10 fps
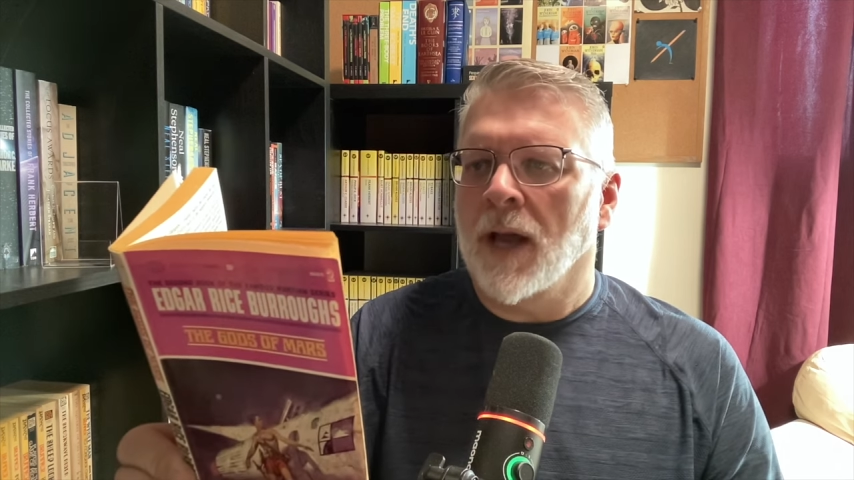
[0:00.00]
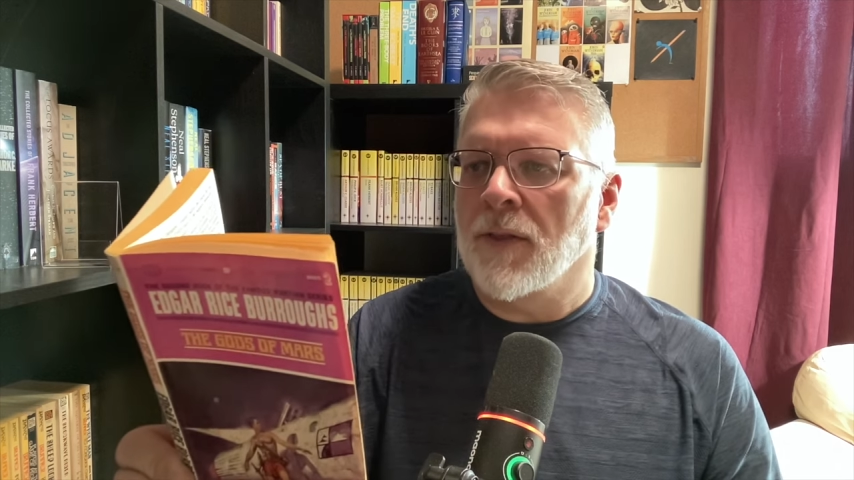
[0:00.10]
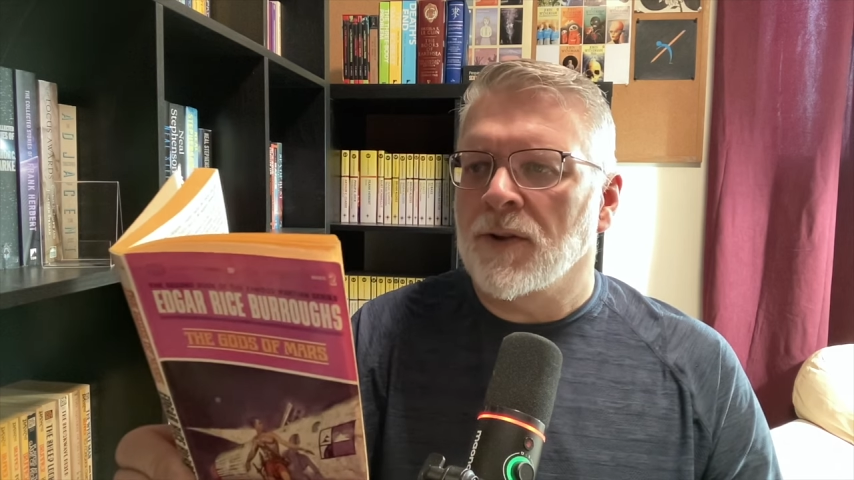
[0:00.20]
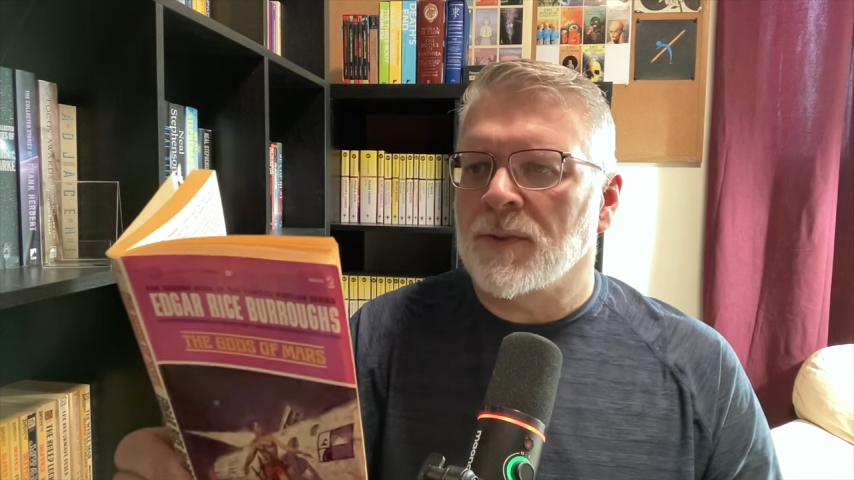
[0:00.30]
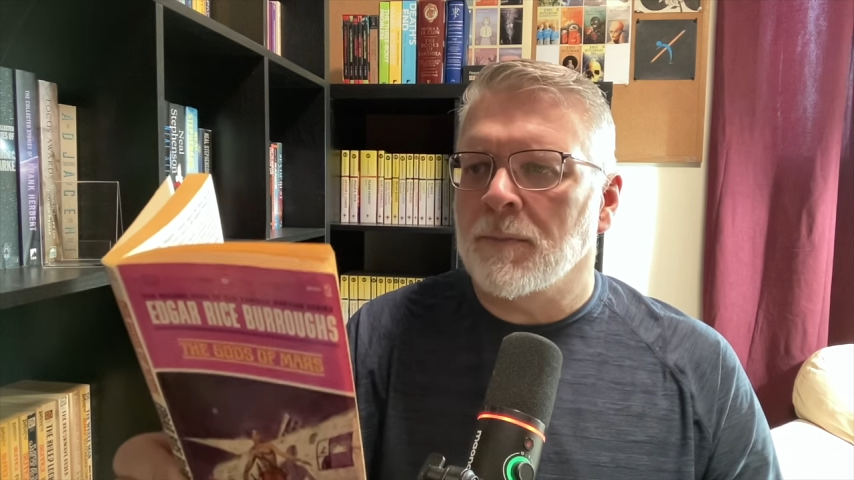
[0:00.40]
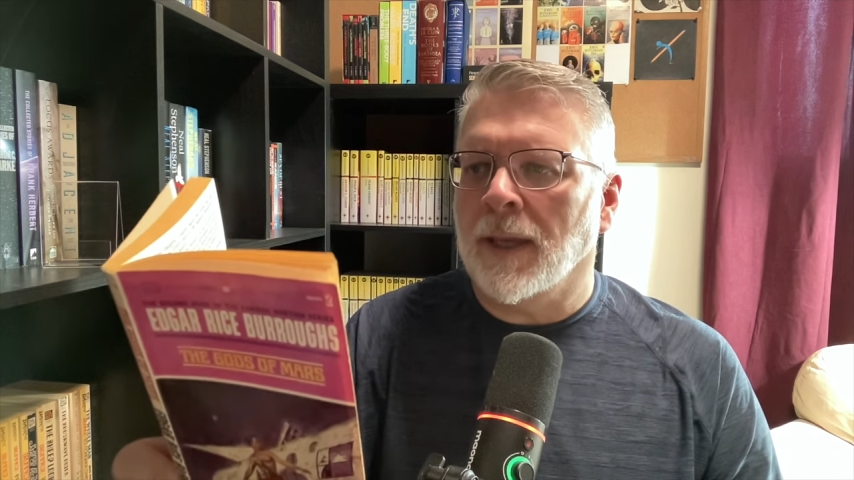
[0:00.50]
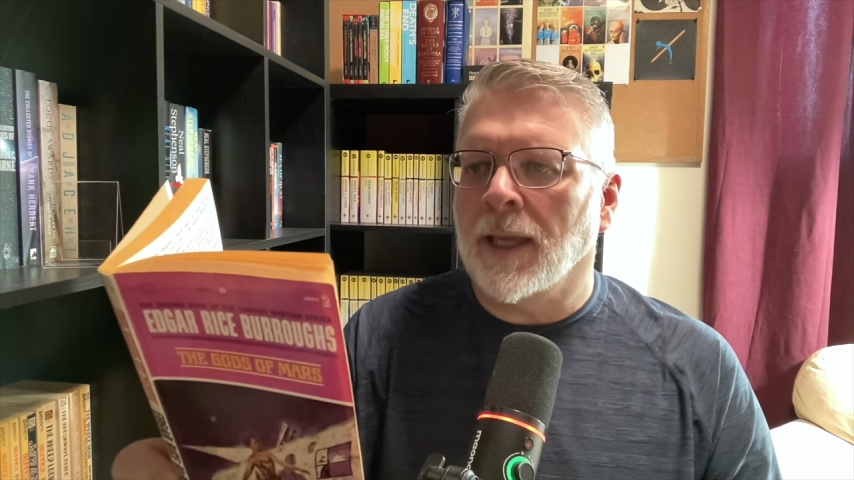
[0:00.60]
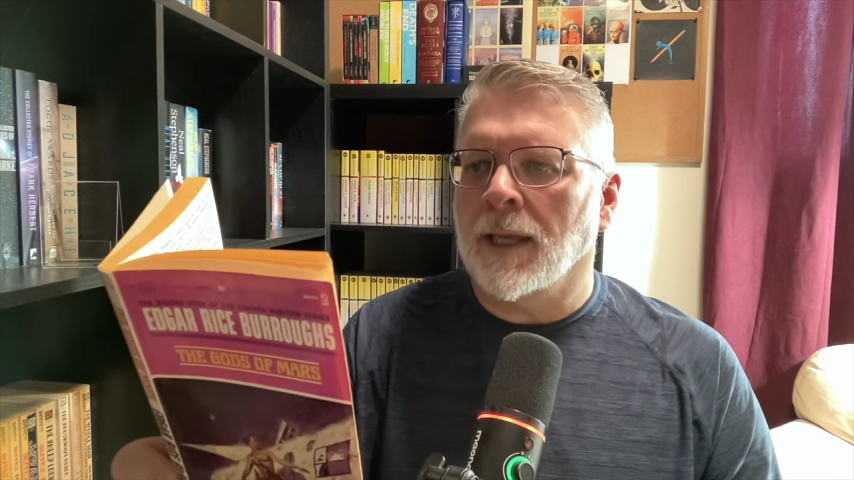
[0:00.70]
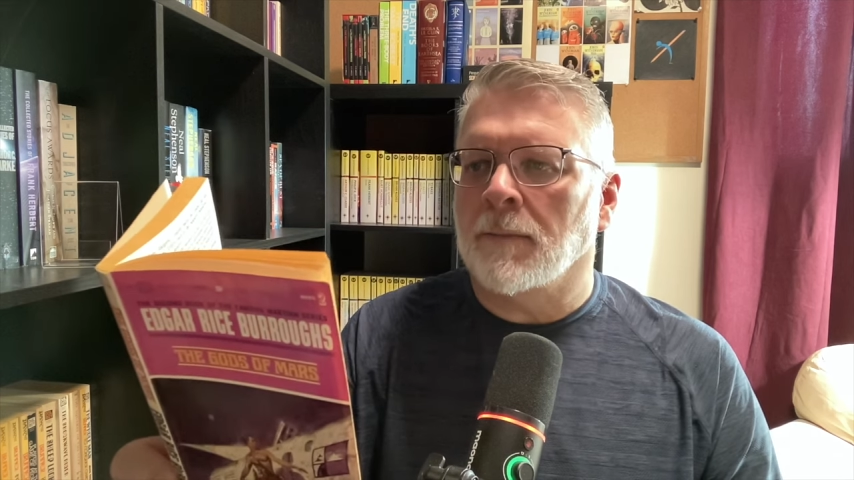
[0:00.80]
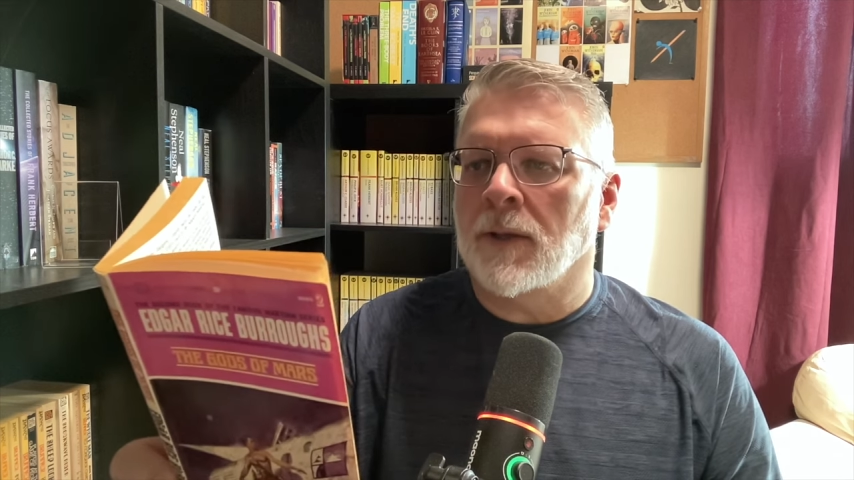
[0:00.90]
others
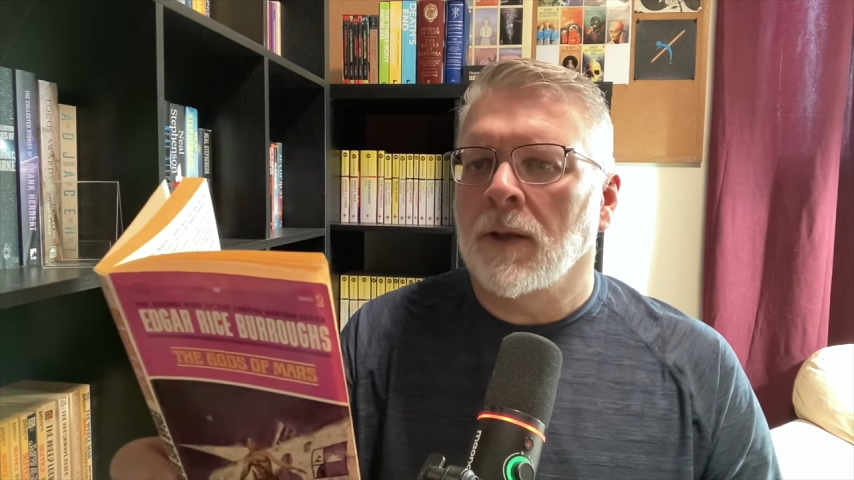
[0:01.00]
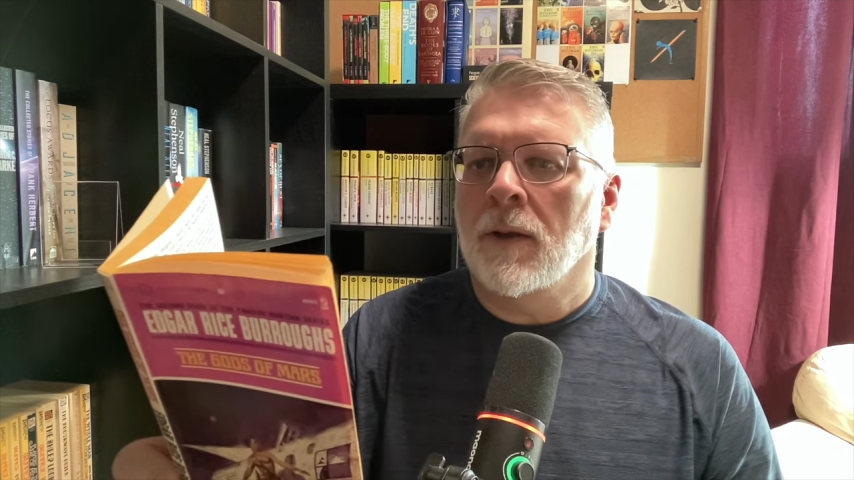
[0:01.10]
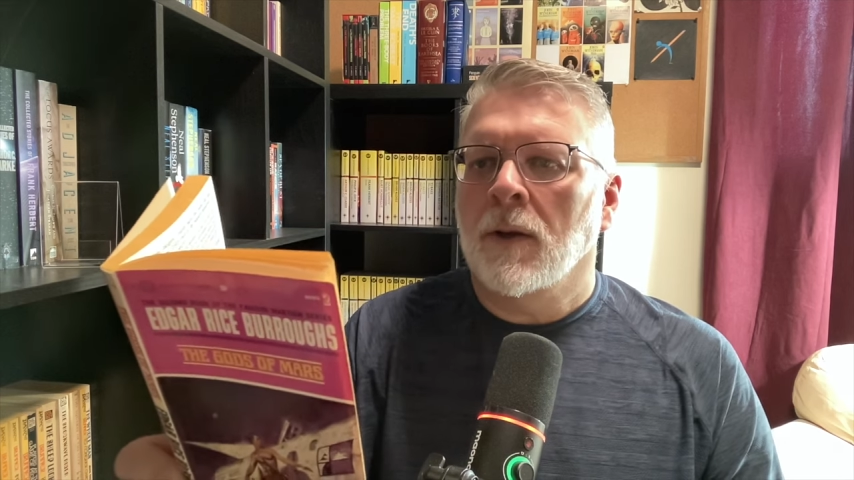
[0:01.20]
maimed,